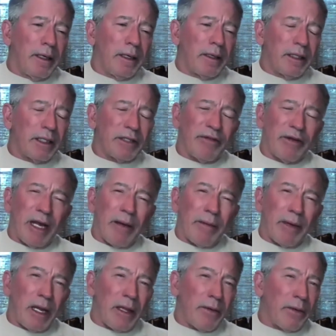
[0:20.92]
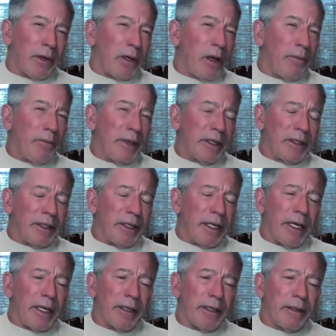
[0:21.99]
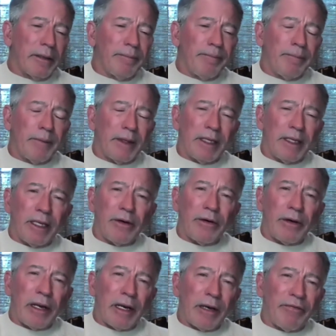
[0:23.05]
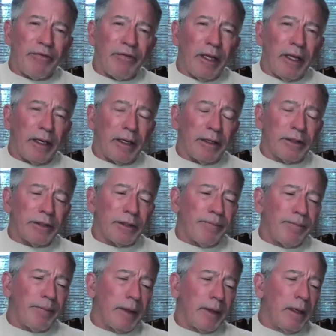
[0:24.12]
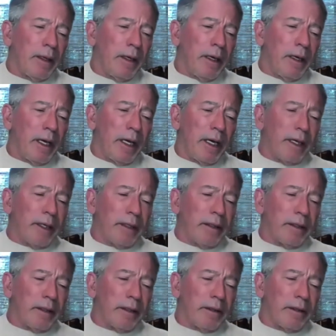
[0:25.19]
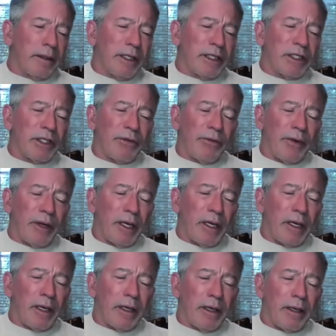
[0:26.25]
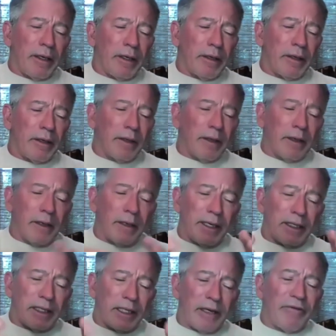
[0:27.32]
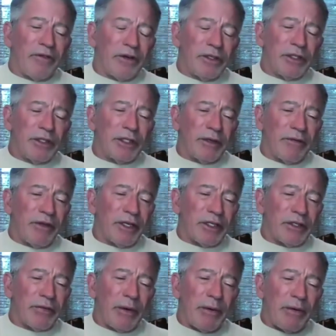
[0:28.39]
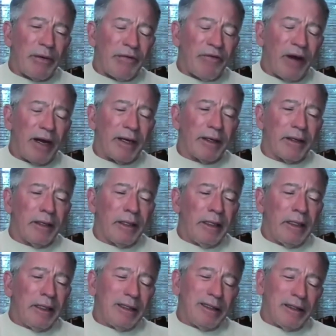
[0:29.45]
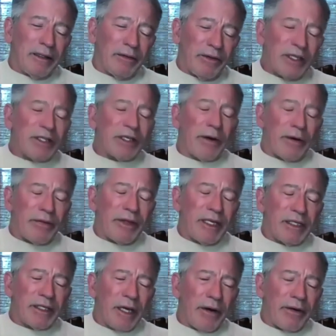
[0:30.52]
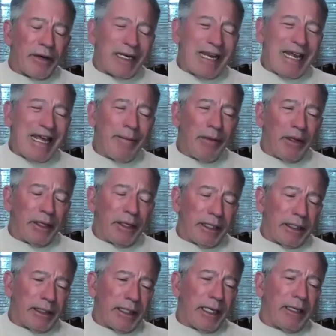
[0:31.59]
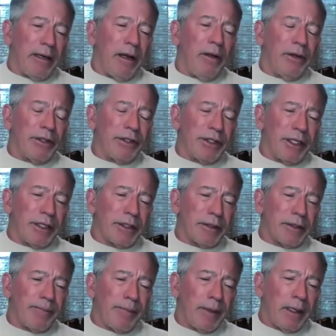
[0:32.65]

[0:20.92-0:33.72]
this phenomenon that we call big data, the Internet of Things. And these three, at the convergence of these three, we find, these are enabling technologies